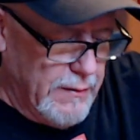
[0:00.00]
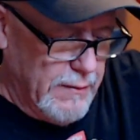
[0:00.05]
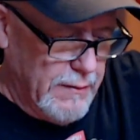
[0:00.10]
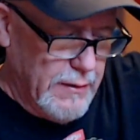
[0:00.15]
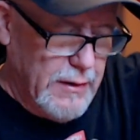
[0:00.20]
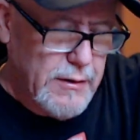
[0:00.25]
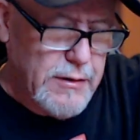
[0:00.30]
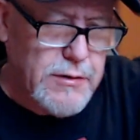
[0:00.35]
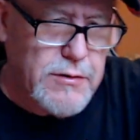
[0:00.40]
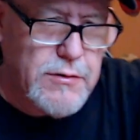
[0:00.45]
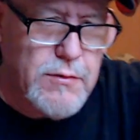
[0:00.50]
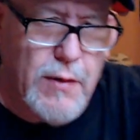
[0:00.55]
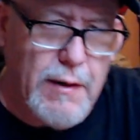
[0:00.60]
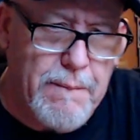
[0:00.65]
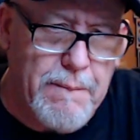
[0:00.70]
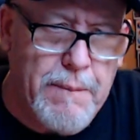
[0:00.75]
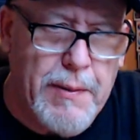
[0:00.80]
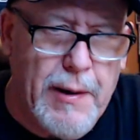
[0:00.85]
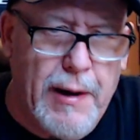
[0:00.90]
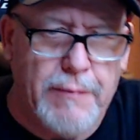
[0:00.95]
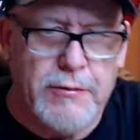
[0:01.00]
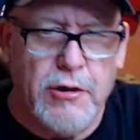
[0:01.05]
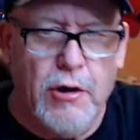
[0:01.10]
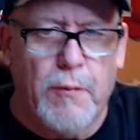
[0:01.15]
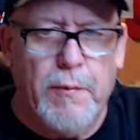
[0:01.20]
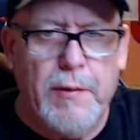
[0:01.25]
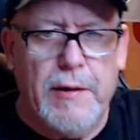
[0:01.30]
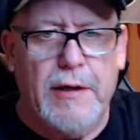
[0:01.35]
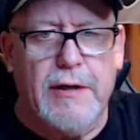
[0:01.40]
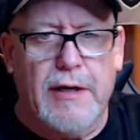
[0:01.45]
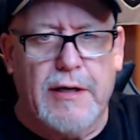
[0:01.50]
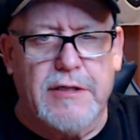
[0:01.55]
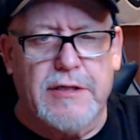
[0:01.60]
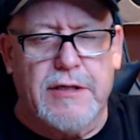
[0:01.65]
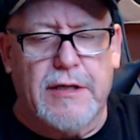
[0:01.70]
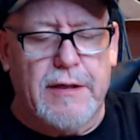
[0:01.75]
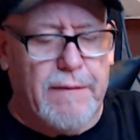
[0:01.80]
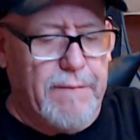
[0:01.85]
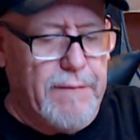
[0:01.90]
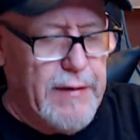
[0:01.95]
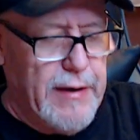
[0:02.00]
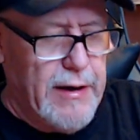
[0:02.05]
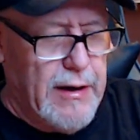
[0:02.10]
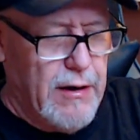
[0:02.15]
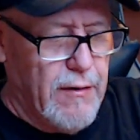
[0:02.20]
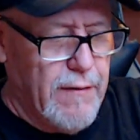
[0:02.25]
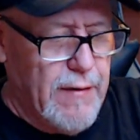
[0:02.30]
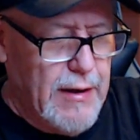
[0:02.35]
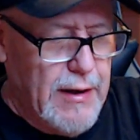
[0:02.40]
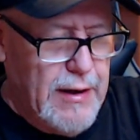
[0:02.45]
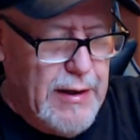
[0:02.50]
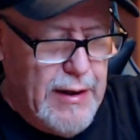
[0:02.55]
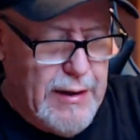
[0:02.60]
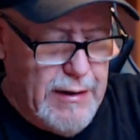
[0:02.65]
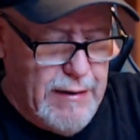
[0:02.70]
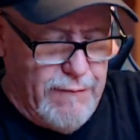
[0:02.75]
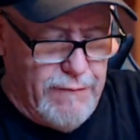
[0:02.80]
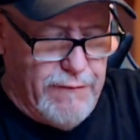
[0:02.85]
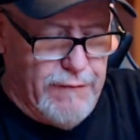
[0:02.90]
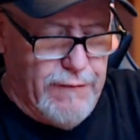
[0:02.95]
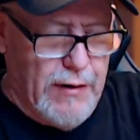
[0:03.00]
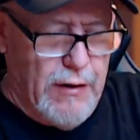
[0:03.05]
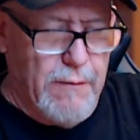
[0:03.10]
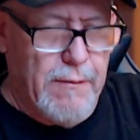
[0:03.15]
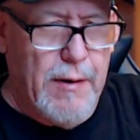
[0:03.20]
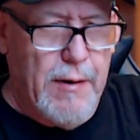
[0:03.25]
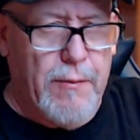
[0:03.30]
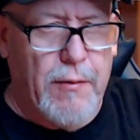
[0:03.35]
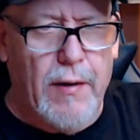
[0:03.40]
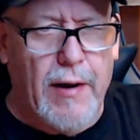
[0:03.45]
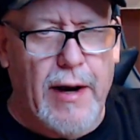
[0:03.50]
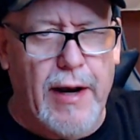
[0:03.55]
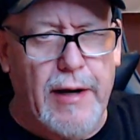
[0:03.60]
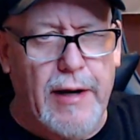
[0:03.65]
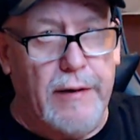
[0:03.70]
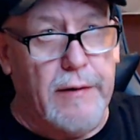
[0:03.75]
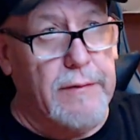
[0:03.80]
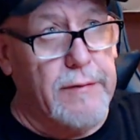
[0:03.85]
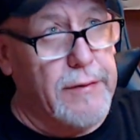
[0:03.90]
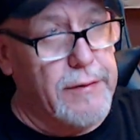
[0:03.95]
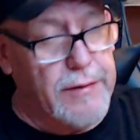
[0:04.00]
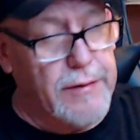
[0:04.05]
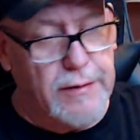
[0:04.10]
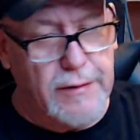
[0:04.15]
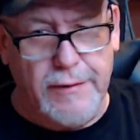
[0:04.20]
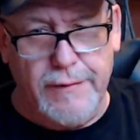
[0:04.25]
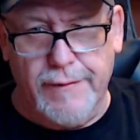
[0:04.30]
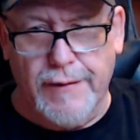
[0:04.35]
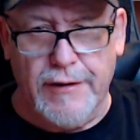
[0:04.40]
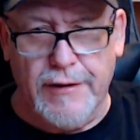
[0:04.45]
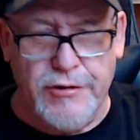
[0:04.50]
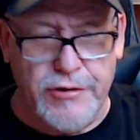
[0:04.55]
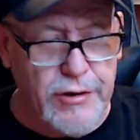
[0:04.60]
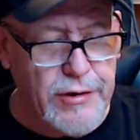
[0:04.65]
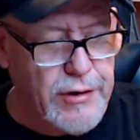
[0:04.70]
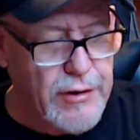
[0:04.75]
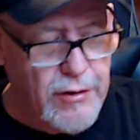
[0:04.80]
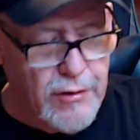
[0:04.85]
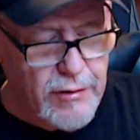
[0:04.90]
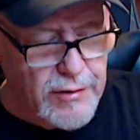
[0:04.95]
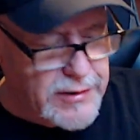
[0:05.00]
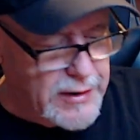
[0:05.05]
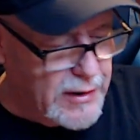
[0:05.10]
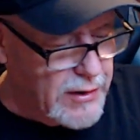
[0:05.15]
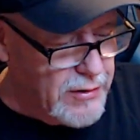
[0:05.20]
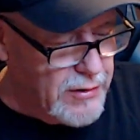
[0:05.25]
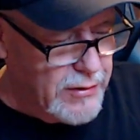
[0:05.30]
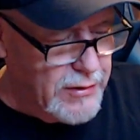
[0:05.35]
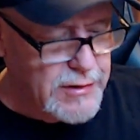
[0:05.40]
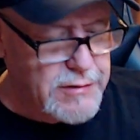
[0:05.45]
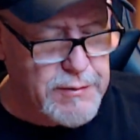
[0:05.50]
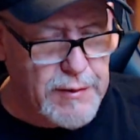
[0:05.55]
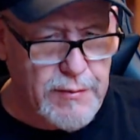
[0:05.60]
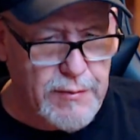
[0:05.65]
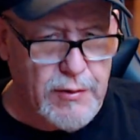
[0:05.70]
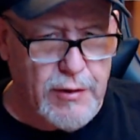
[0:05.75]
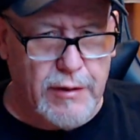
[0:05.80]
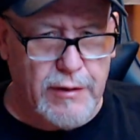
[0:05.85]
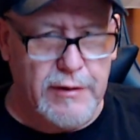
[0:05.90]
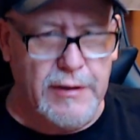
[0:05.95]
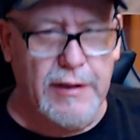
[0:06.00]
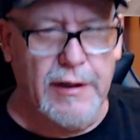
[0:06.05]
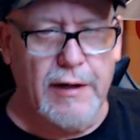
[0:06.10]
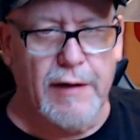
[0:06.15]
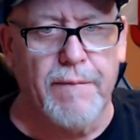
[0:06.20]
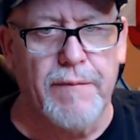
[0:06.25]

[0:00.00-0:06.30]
this is the way Poptopia does it. Now, if I remember right, I should know because I go to these people all the time.